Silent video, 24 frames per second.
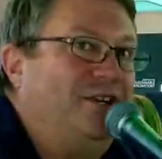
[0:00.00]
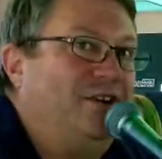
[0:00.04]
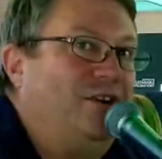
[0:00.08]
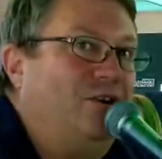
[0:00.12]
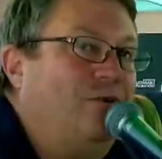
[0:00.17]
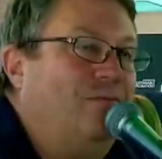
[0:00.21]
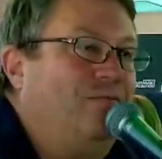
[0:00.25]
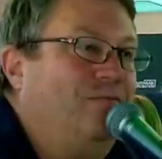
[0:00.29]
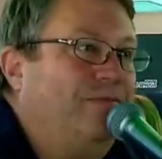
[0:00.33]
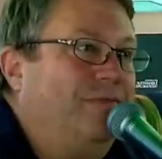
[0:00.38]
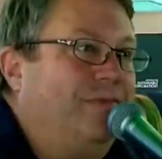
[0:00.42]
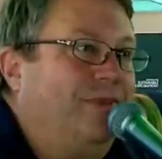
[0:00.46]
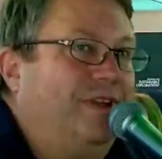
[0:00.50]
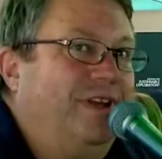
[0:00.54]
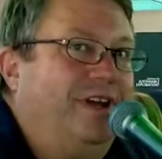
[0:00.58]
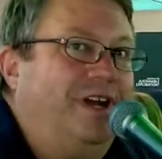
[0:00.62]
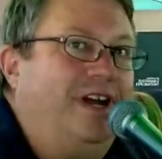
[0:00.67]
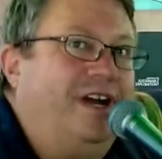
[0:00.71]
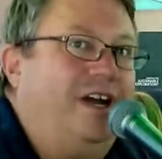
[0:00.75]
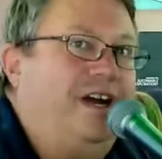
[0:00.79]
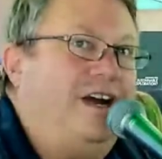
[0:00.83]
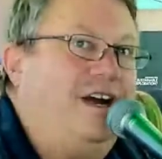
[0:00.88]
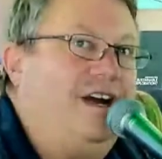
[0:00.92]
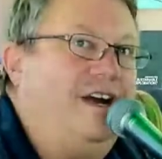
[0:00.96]
And so,
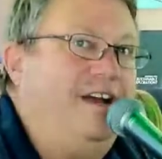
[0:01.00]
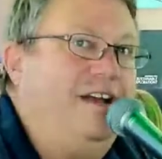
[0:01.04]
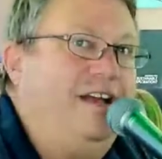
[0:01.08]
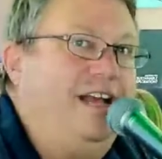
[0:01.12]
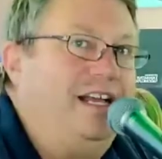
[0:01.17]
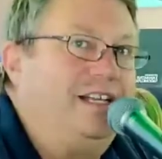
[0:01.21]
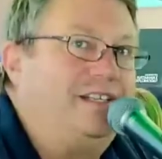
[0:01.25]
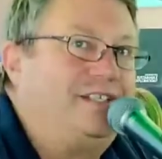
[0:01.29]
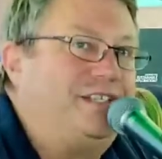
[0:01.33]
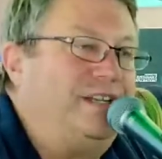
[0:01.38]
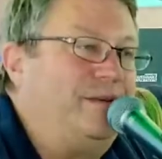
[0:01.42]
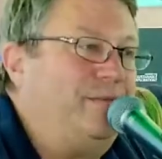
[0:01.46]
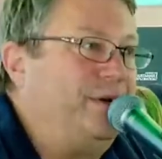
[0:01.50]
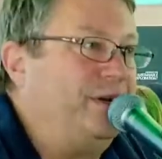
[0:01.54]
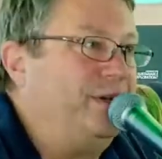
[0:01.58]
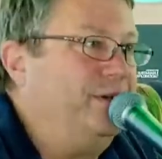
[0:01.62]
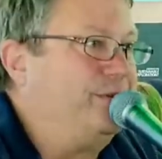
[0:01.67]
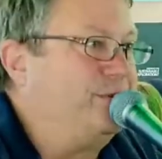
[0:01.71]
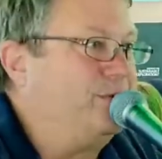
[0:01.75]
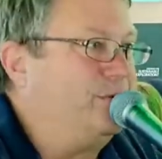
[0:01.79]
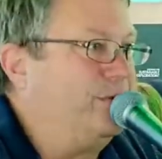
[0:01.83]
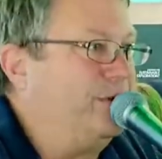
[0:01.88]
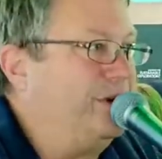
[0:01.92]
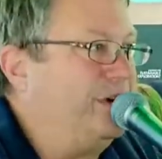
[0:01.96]
as someone
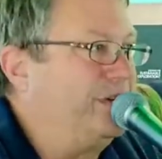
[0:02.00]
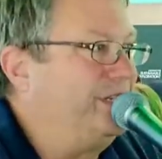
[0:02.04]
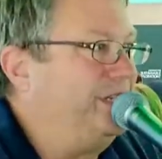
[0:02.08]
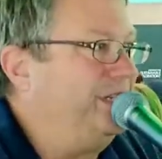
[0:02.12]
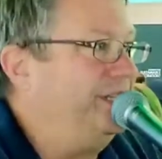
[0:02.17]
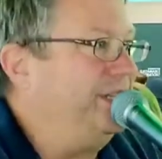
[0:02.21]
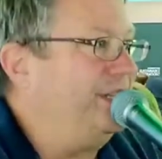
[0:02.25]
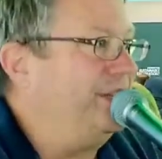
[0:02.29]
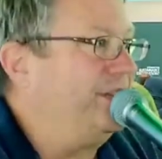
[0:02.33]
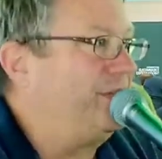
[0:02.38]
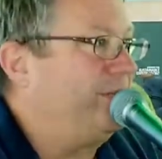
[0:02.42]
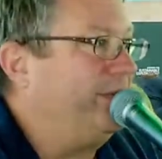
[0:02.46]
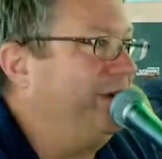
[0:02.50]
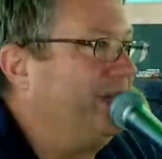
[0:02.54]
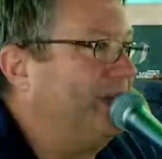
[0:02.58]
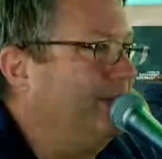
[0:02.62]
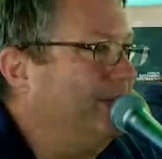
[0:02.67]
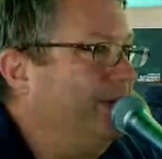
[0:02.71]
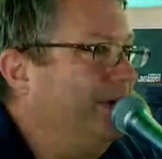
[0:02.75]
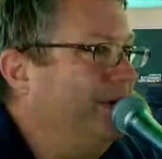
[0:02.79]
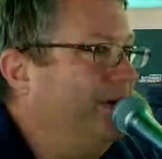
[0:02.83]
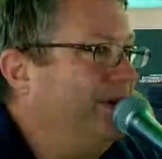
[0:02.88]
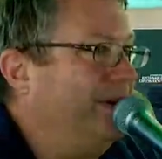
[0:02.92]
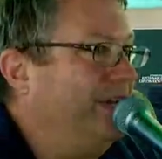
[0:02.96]
who's worked in the
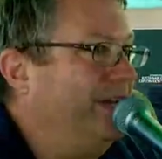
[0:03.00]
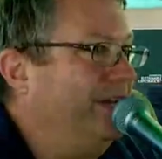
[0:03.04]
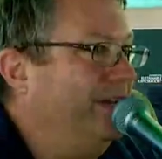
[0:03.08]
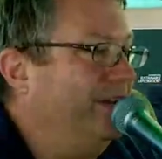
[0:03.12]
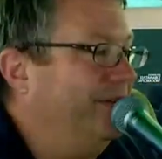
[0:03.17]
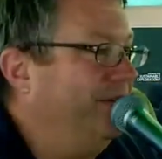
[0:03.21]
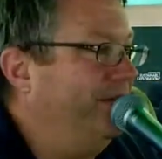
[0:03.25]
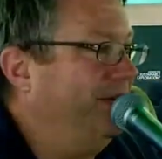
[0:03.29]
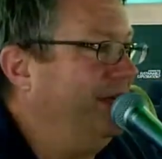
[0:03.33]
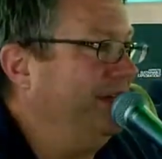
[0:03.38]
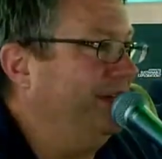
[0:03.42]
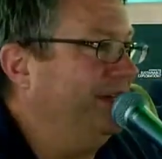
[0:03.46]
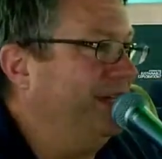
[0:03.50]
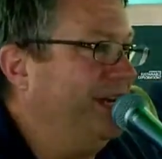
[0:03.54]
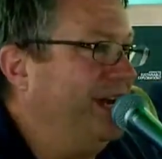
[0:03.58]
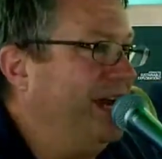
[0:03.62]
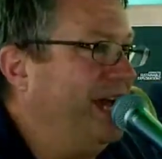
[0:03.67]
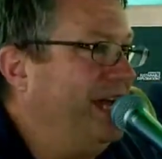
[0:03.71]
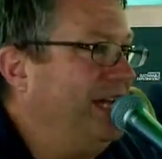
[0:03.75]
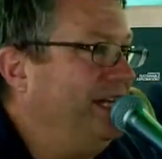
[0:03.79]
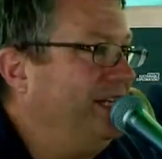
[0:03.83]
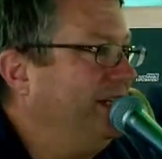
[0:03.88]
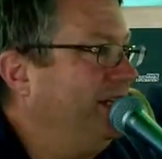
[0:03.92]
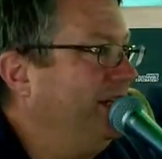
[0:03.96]
3-component and in the
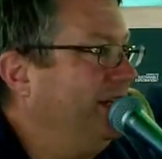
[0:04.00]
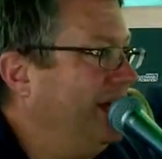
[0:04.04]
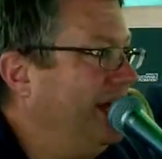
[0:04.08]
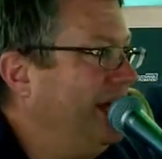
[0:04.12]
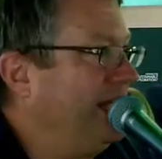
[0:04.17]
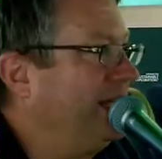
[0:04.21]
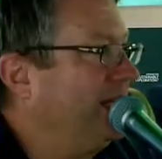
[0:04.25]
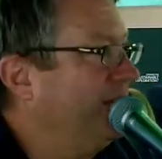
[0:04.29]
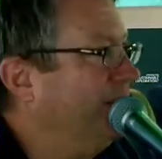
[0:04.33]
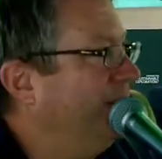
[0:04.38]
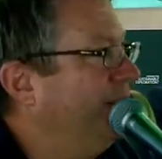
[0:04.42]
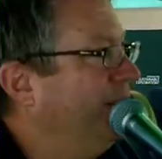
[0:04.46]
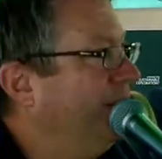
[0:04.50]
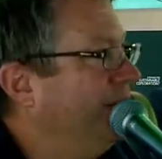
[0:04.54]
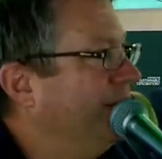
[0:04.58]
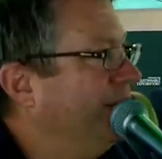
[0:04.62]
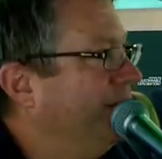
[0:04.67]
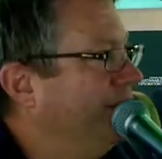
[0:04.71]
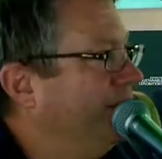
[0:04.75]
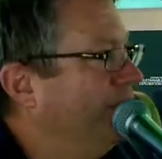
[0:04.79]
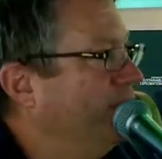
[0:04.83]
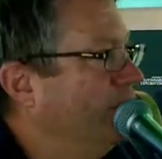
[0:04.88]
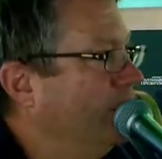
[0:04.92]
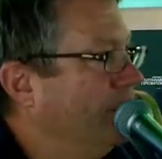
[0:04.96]

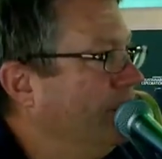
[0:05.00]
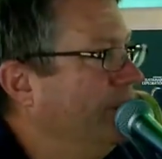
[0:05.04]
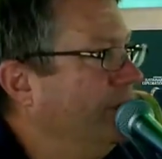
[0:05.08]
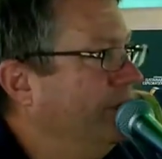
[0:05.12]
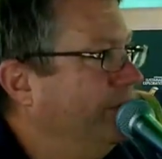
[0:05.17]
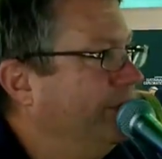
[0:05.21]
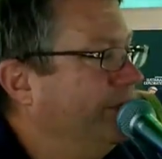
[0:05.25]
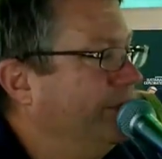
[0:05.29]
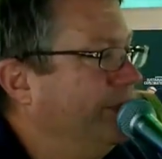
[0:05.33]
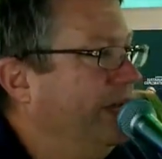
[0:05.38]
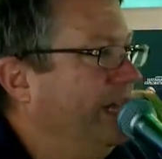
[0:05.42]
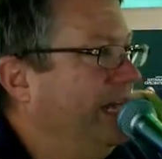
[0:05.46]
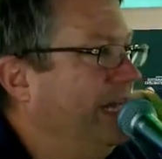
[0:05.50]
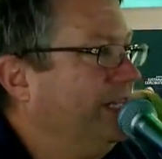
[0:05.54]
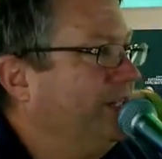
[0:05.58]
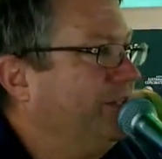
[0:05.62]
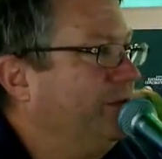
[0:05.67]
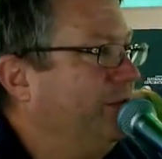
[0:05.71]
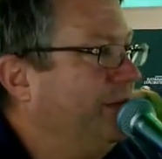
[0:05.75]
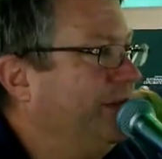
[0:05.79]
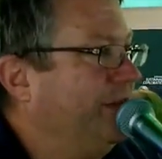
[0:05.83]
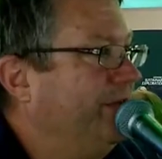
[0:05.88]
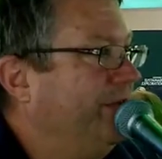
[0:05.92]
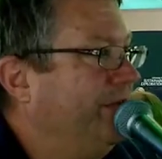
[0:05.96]
9-component world for the
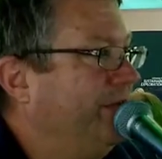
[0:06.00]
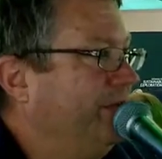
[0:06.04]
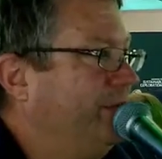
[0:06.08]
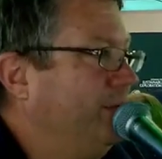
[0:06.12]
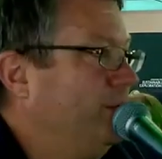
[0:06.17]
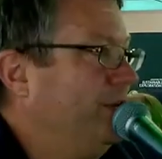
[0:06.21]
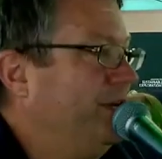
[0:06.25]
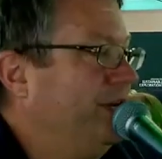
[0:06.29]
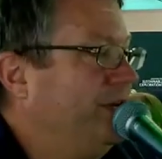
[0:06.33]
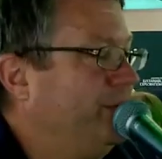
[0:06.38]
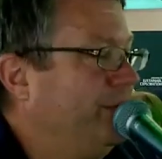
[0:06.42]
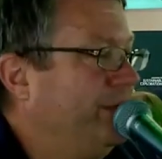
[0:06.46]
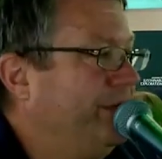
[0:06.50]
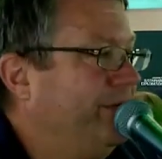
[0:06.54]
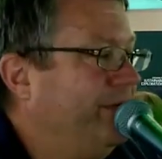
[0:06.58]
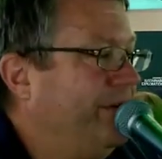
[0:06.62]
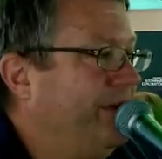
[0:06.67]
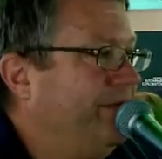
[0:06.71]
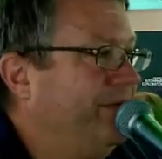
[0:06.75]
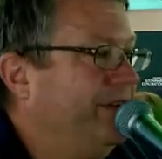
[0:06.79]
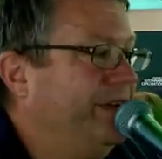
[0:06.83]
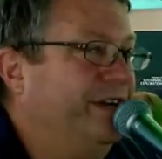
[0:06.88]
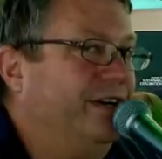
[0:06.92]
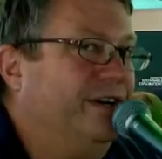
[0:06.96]
last
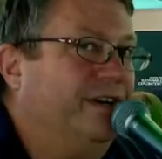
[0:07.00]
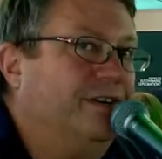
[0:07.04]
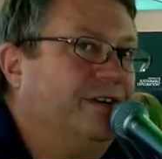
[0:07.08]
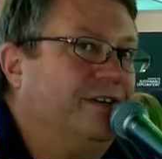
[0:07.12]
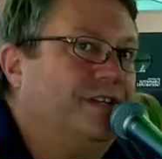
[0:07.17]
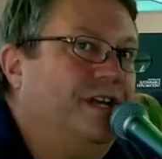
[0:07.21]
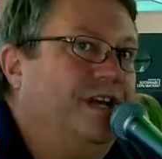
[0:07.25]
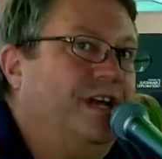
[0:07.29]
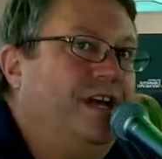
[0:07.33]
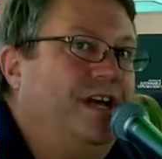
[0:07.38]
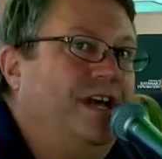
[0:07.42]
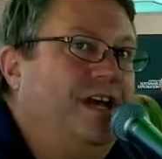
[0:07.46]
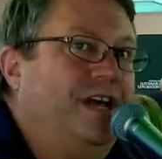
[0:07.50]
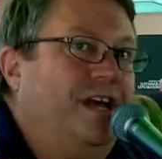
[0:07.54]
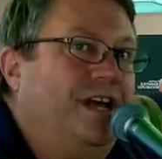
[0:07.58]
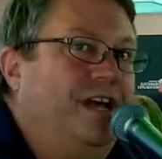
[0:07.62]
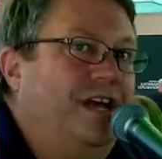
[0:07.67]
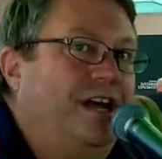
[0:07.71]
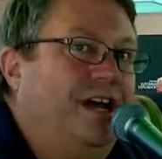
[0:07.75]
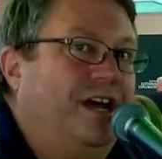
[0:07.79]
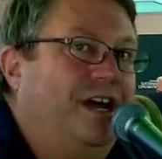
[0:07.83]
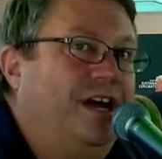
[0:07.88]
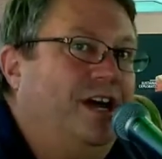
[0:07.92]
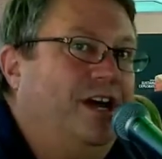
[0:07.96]
25 years,
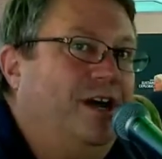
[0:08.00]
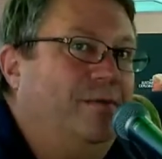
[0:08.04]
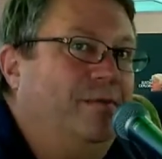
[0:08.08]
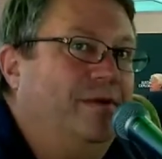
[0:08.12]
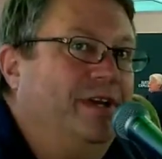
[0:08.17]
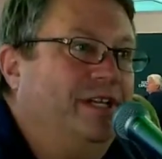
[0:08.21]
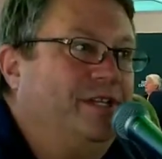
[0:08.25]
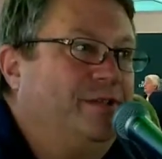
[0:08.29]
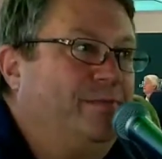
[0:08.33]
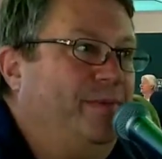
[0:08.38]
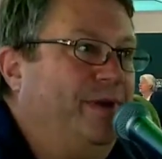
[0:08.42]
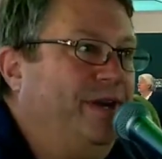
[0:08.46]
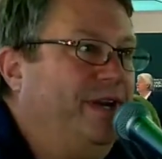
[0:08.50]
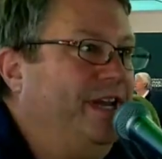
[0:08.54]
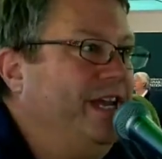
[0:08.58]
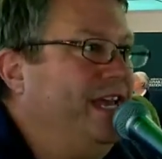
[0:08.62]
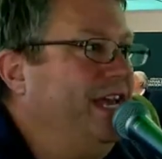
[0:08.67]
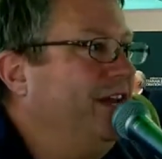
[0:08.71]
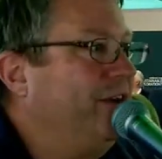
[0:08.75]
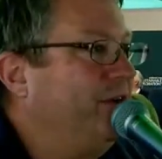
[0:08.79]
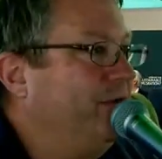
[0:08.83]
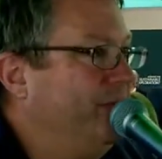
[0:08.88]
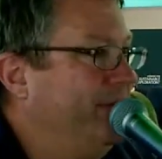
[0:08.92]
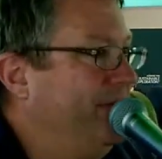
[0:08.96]
it's been a
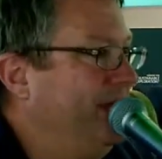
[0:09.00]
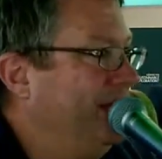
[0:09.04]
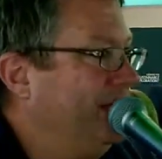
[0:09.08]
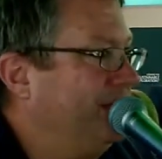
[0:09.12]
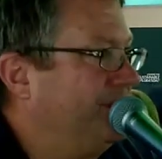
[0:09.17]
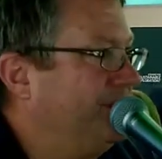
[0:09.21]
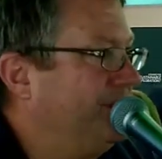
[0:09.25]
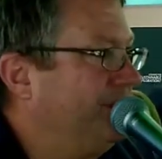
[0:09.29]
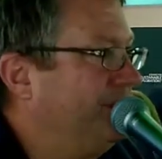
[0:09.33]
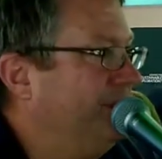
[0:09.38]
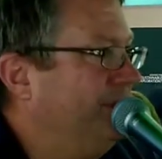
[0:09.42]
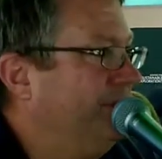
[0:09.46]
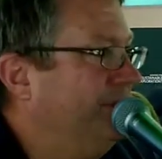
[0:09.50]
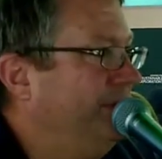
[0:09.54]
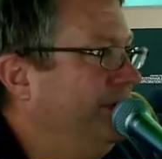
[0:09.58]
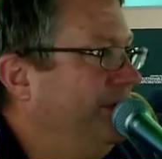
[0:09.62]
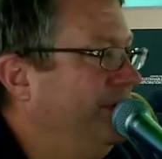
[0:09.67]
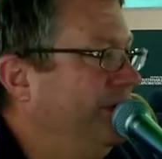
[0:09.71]
hit or miss.